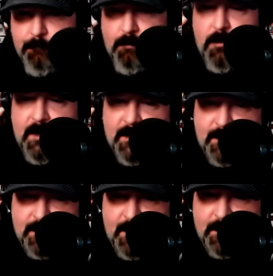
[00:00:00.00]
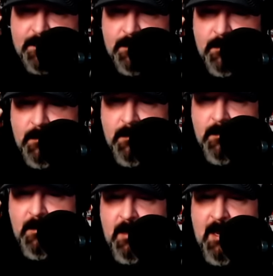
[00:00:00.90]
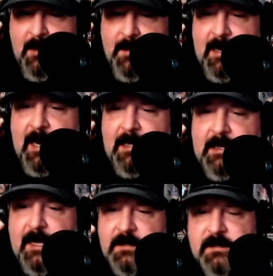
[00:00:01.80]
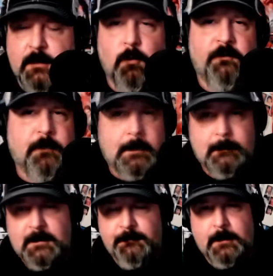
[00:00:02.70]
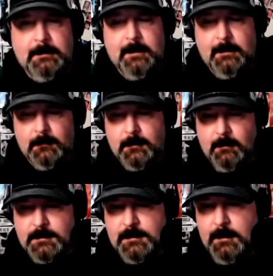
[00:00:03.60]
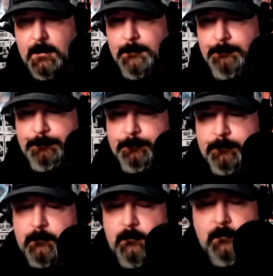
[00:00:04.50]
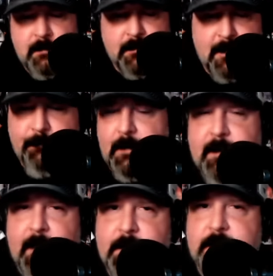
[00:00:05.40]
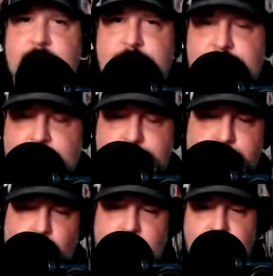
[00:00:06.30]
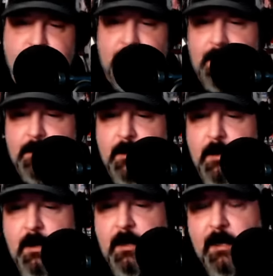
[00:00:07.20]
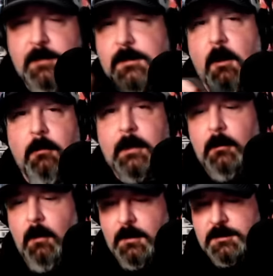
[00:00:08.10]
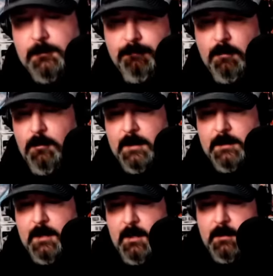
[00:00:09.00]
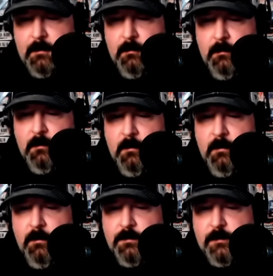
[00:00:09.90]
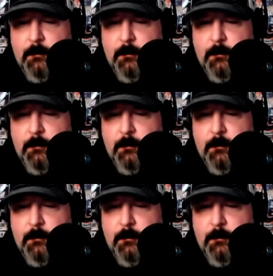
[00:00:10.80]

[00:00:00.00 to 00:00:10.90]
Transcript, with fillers: Brody at 6. And then Eddie Kingston will defeat Daniel Garcia, giving Kingston 6 points. And he's already lost to Brody King. So